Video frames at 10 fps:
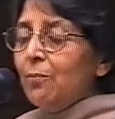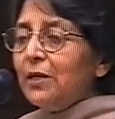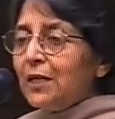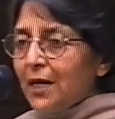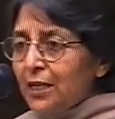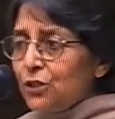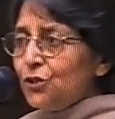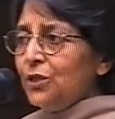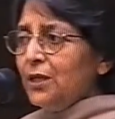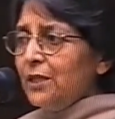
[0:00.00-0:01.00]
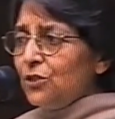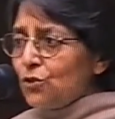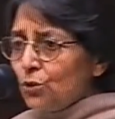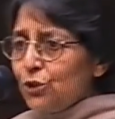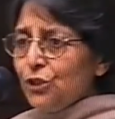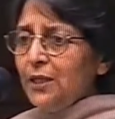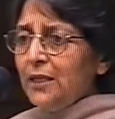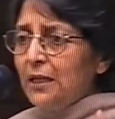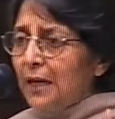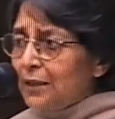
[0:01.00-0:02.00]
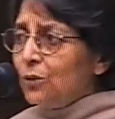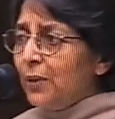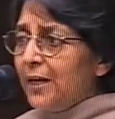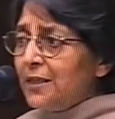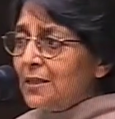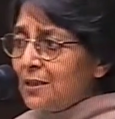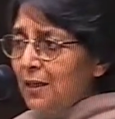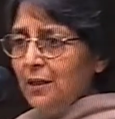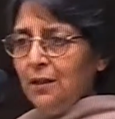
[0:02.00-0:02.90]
But culturally, socially, otherwise,